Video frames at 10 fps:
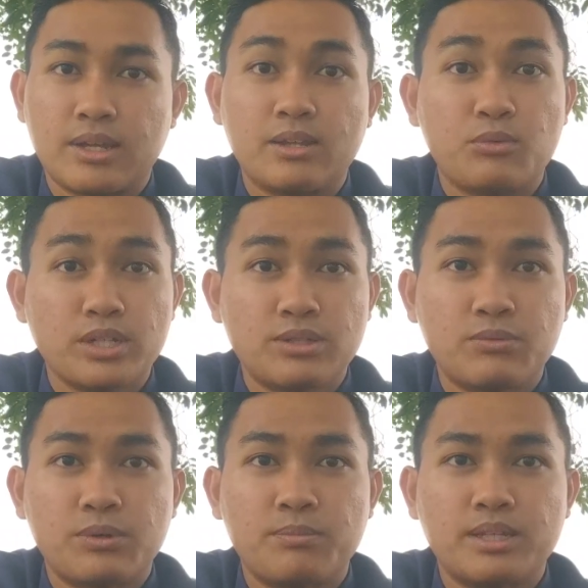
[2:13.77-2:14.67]
in which
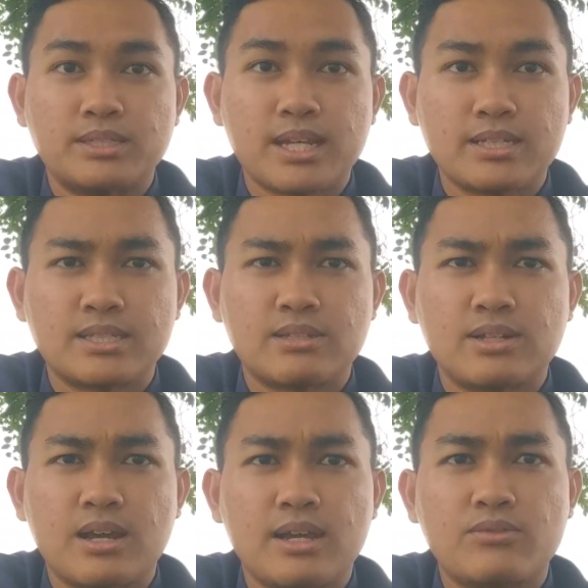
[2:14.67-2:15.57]
would be sent to
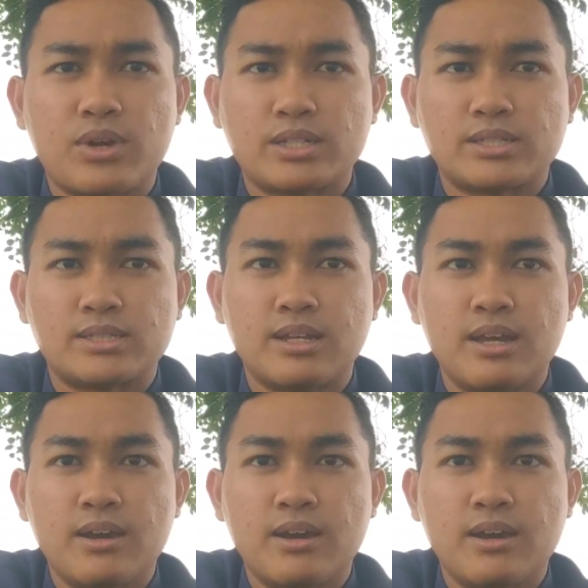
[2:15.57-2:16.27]
their addresses.